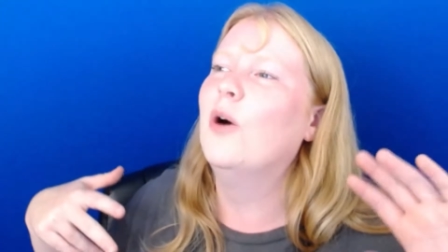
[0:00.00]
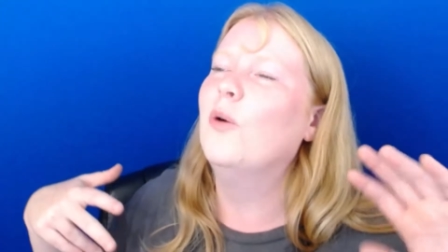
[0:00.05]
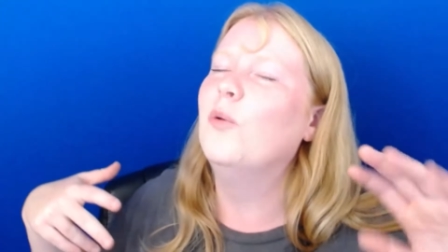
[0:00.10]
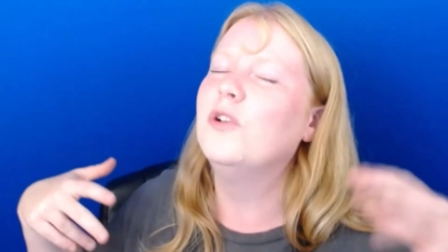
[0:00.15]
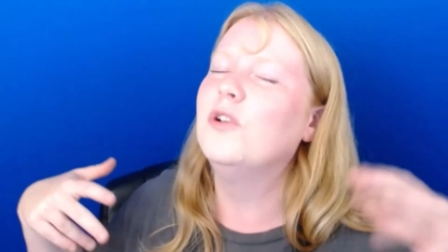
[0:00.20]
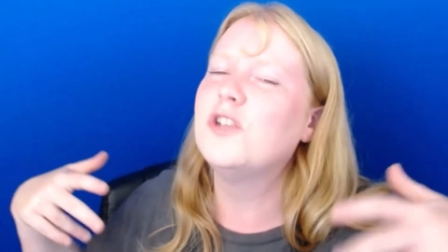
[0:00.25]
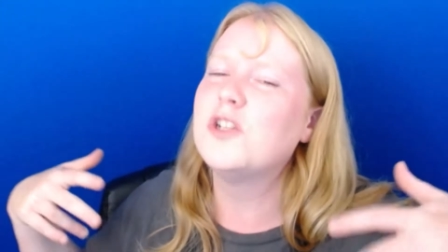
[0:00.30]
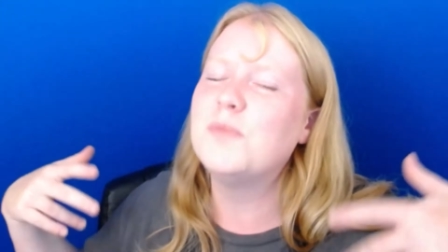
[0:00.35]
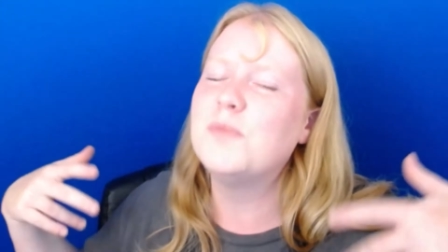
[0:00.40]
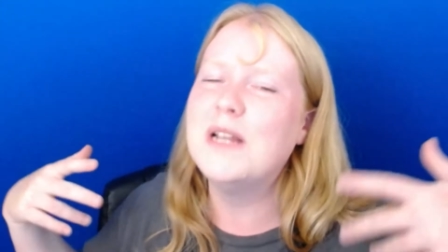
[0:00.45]

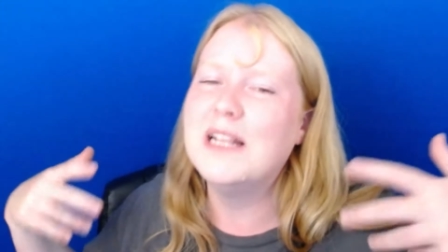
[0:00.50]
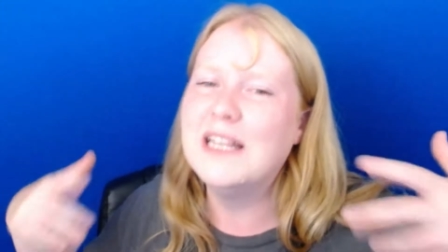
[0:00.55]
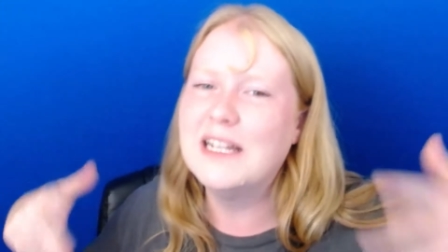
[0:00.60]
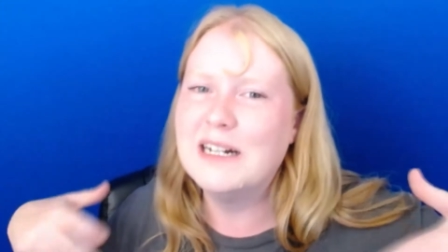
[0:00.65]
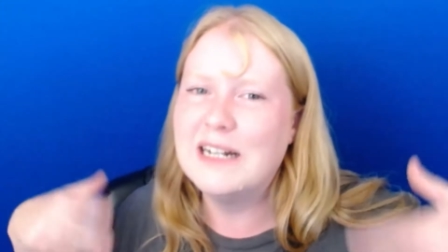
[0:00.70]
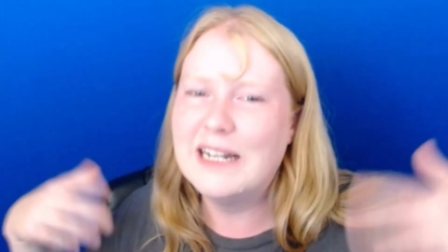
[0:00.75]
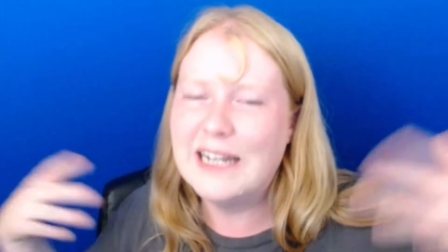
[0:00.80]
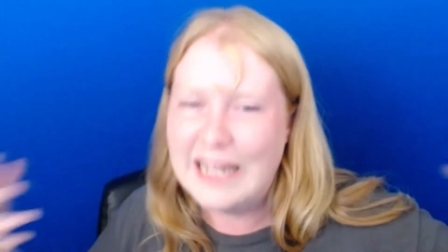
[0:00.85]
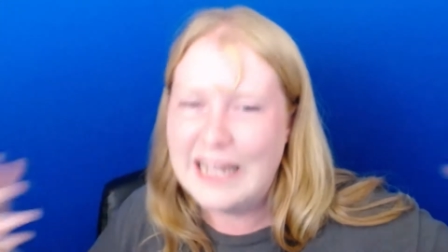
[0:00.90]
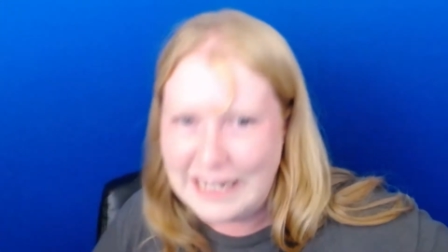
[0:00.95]
we'll just be a
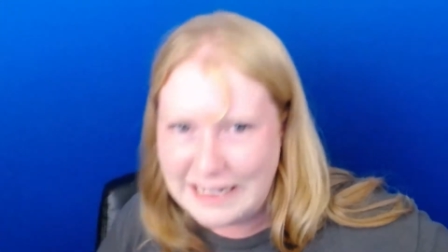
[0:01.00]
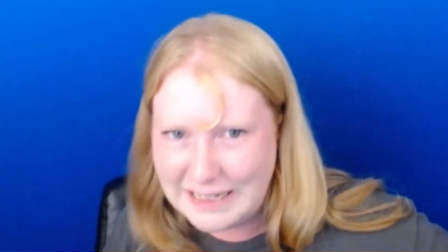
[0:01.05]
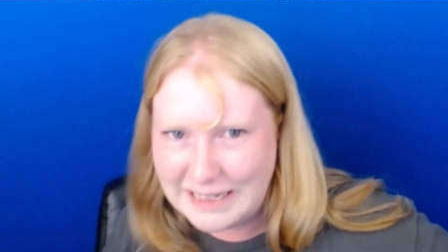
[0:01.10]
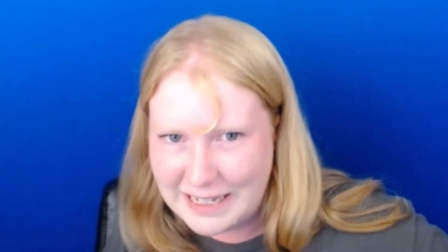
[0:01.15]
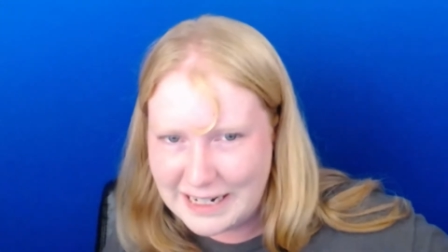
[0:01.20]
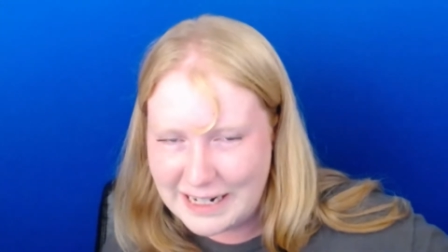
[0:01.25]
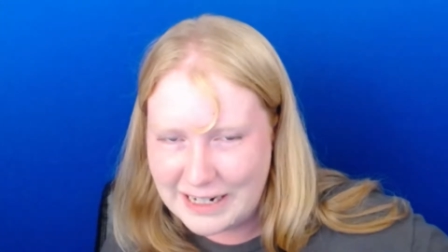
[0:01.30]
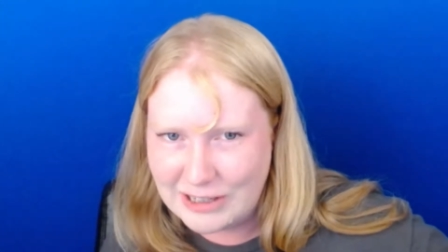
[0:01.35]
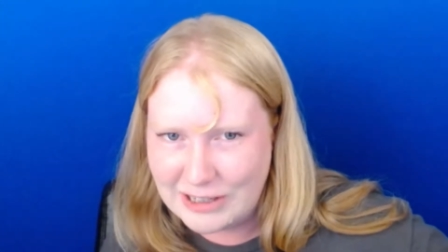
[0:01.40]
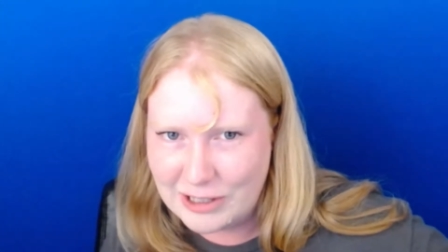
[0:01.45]
little late
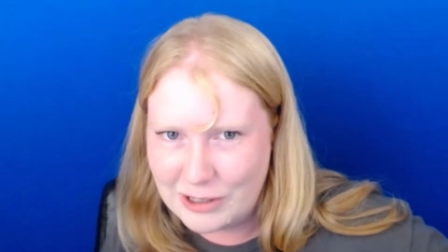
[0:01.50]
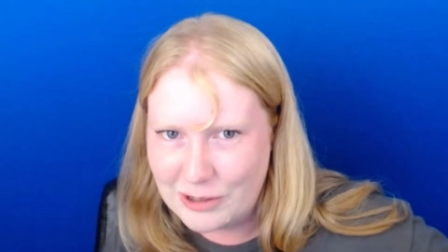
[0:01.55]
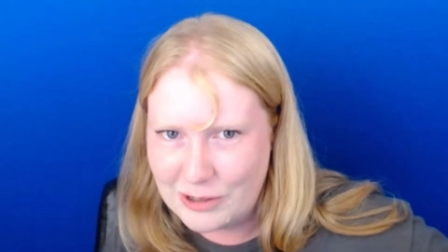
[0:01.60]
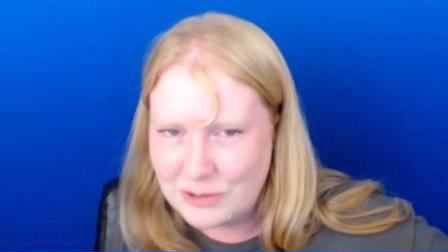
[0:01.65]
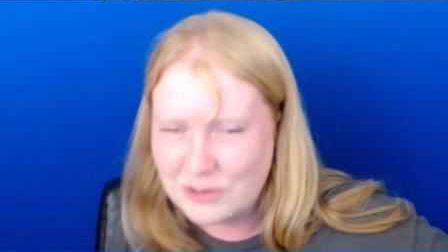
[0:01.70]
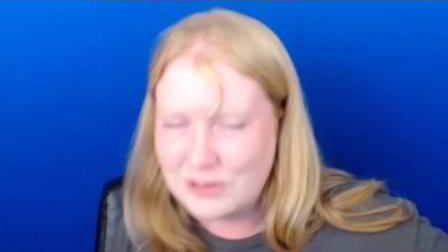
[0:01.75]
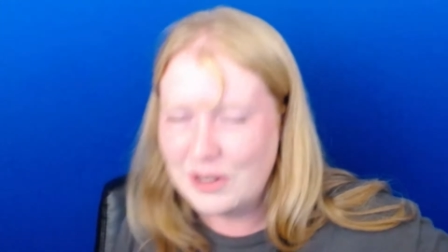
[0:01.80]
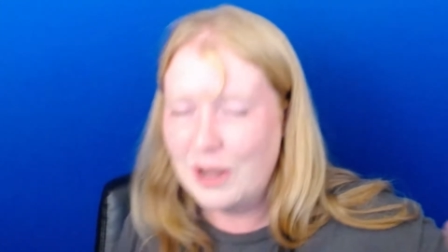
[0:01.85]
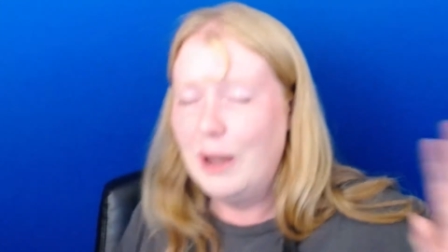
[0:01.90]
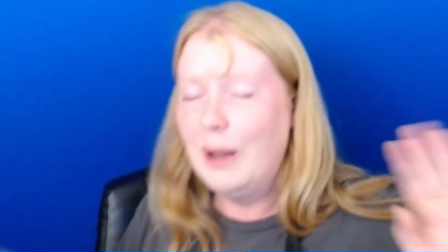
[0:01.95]
getting
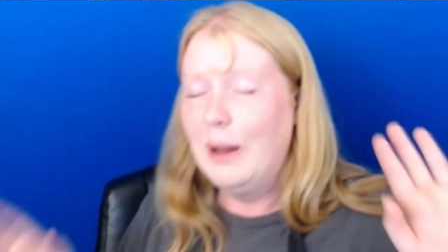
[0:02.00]
those.